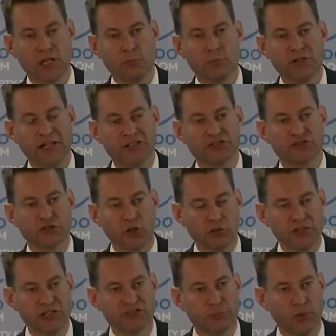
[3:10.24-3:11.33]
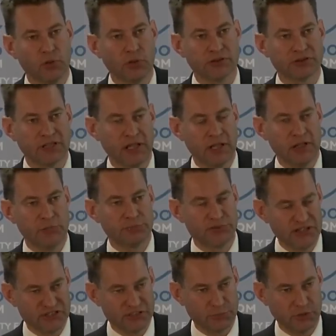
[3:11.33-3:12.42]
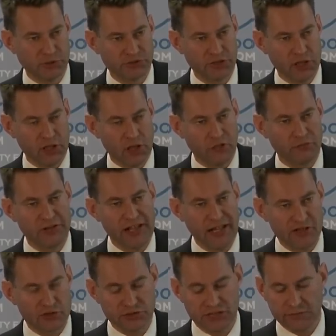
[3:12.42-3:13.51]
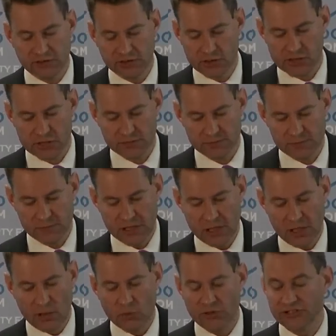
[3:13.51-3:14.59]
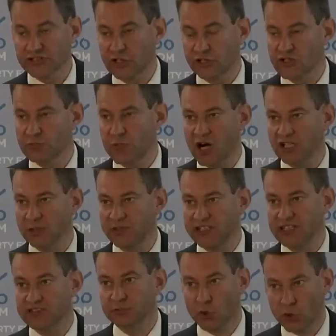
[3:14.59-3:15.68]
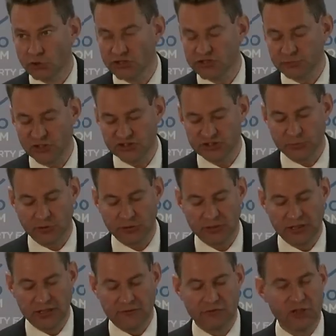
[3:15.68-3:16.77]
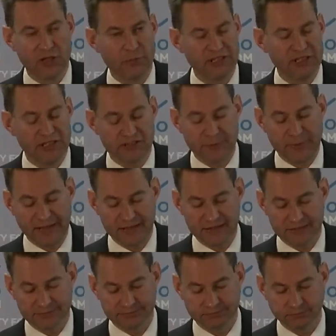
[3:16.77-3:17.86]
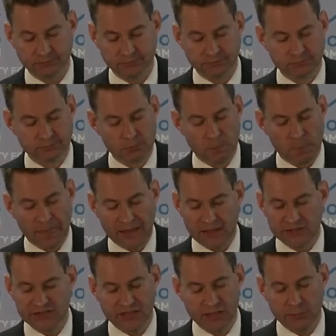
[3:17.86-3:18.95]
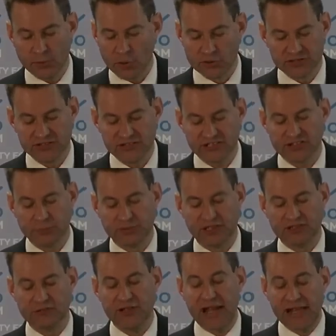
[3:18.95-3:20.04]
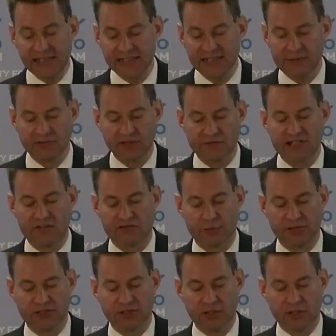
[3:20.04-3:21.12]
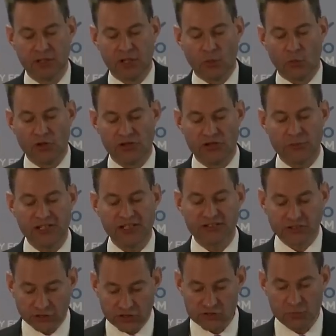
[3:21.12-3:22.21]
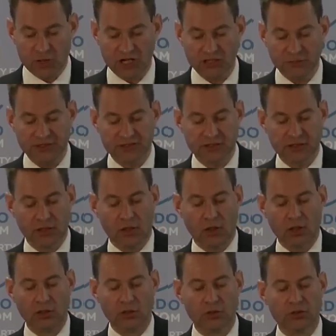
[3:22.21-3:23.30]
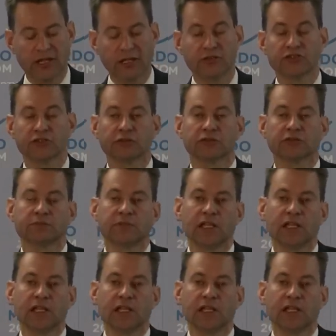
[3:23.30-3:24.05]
but I strongly support the principles of financial devolution, where the Scottish Parliament is more responsible for the money it spends. This is an important discipline for any level of government, whether it be the Scottish Parliament or local councils.